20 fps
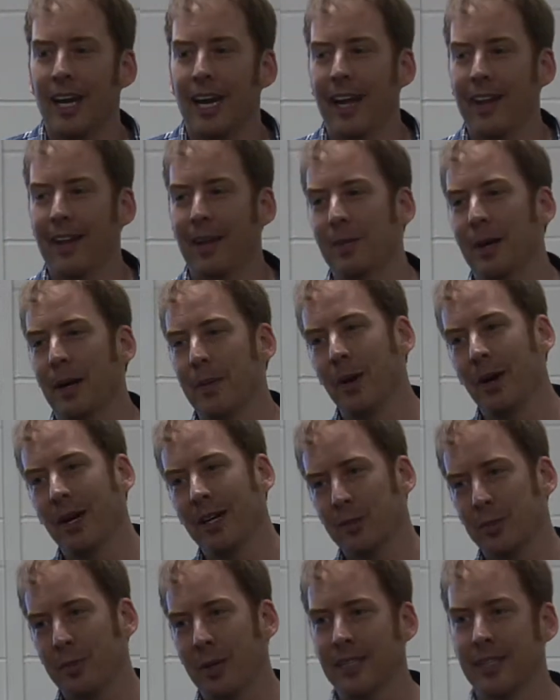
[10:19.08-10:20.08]
And then my
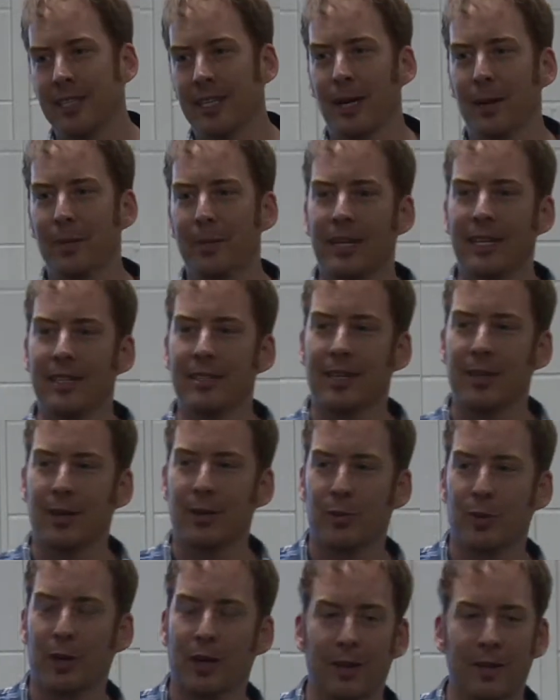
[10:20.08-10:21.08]
boss buys the companies that are
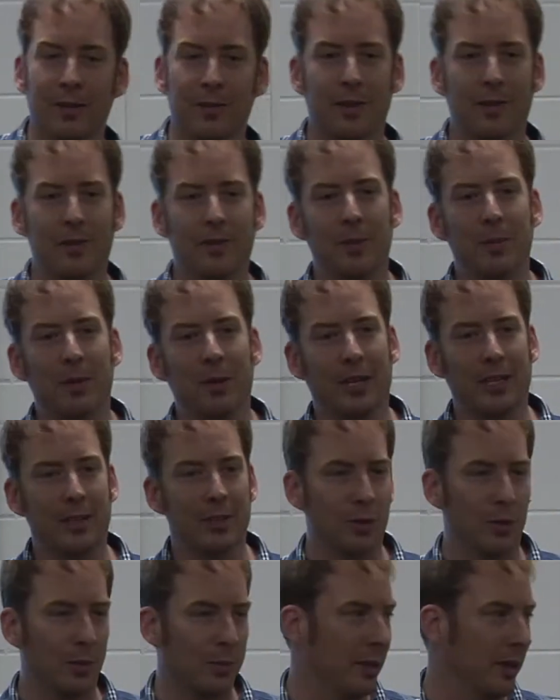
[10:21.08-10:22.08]
$350 million
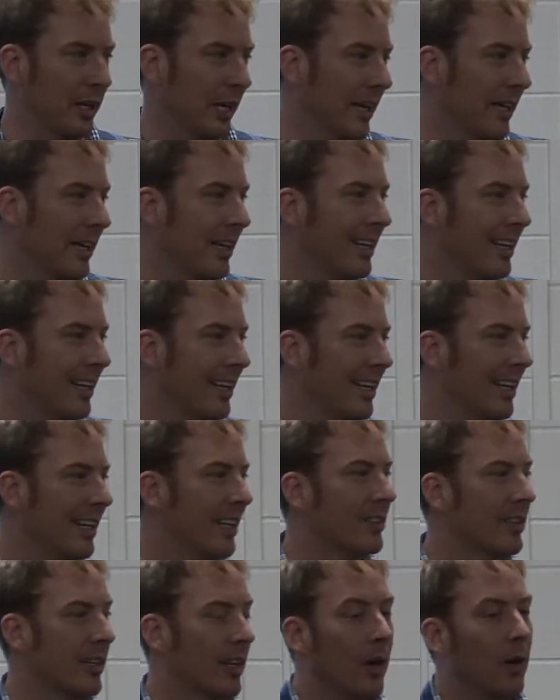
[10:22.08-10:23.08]
to $1 billion. And I
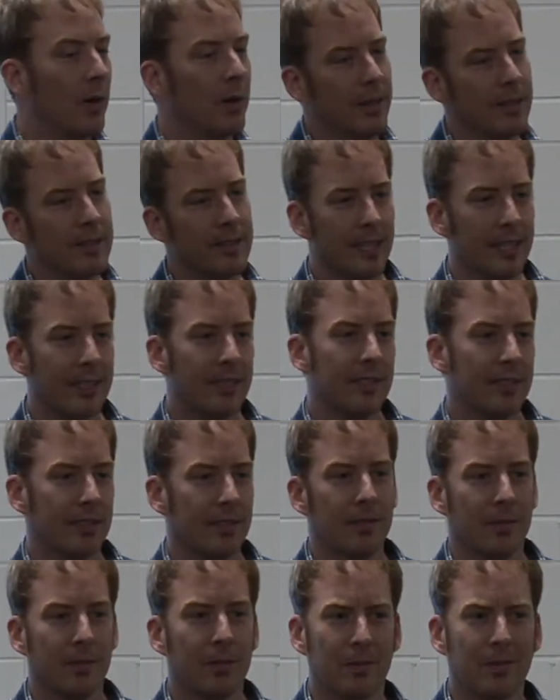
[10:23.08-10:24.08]
was like, oh, that's nice.
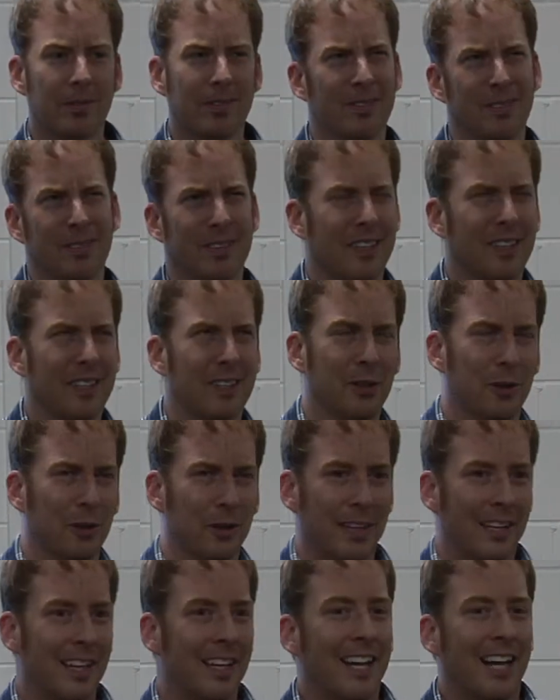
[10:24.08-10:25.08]

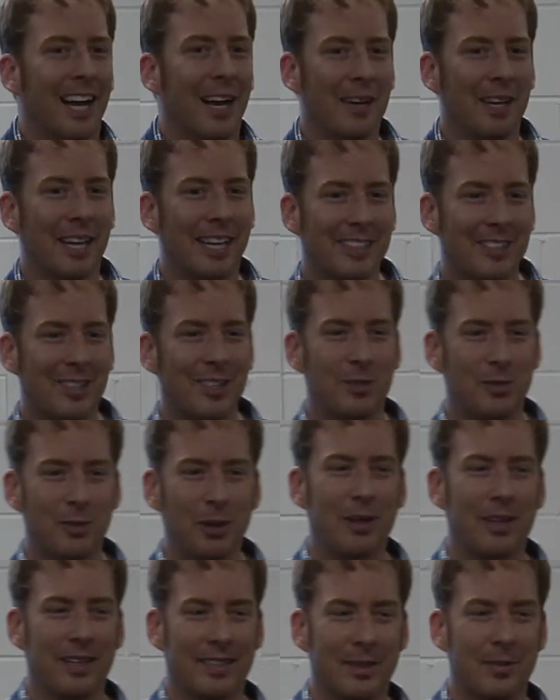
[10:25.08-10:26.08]
Cool. I mean, it's just
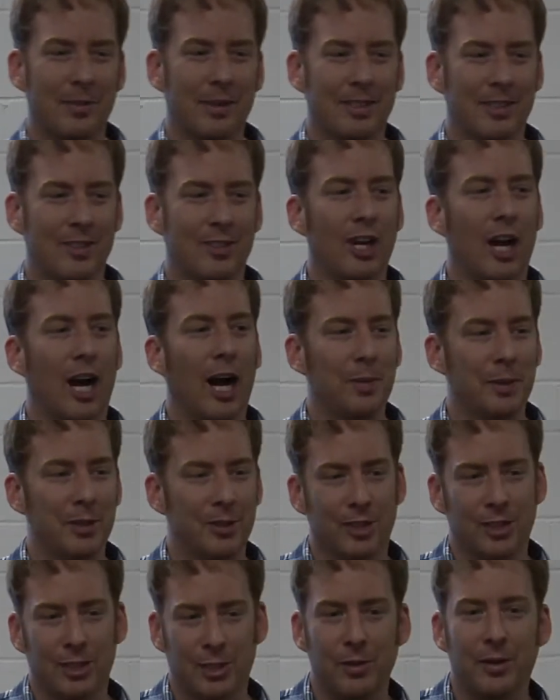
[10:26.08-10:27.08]
weird that someone's job is
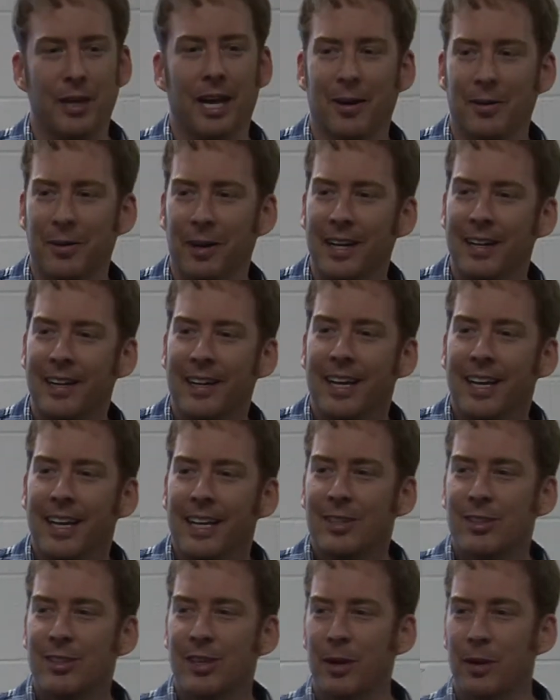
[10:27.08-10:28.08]
to do that, right?
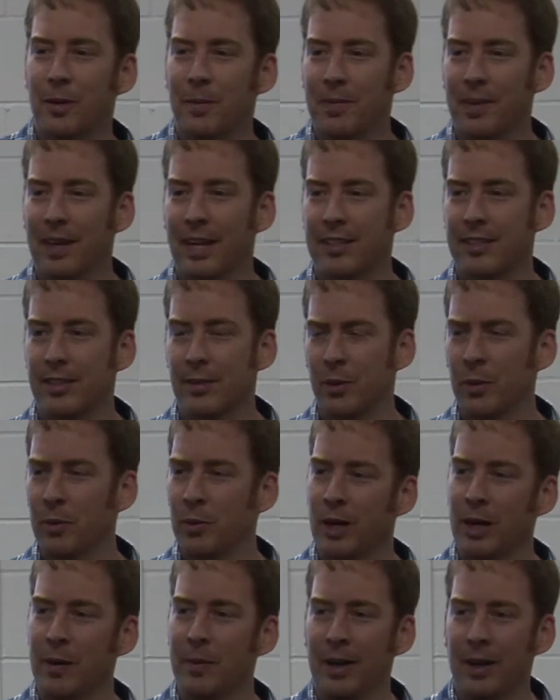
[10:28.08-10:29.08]
So I said, well,
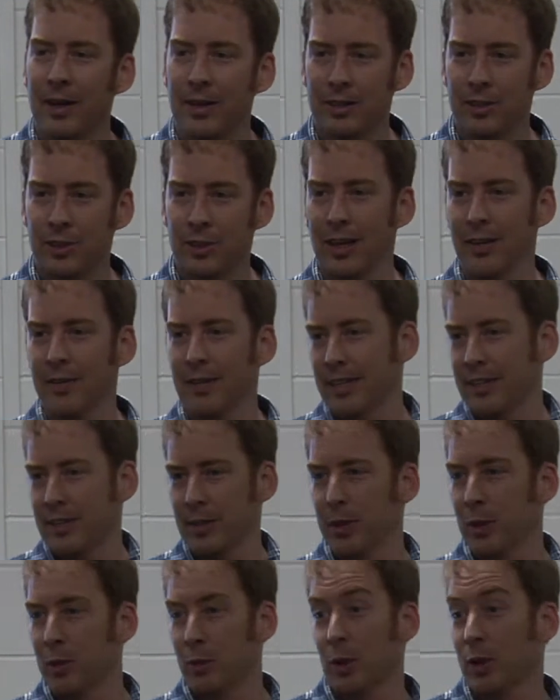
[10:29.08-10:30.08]
what about, do you have like
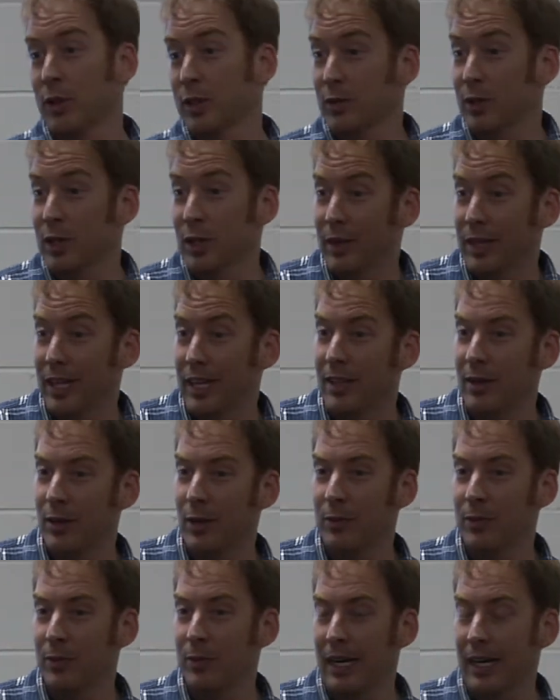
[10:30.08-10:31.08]
someone who works for you then
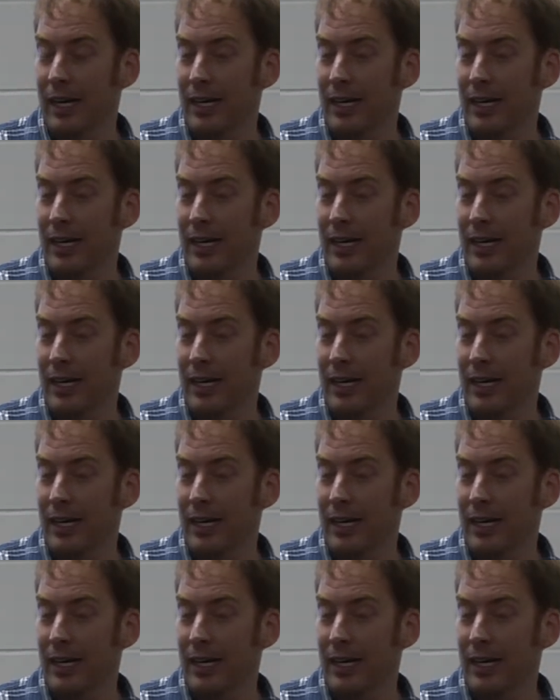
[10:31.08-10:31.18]
who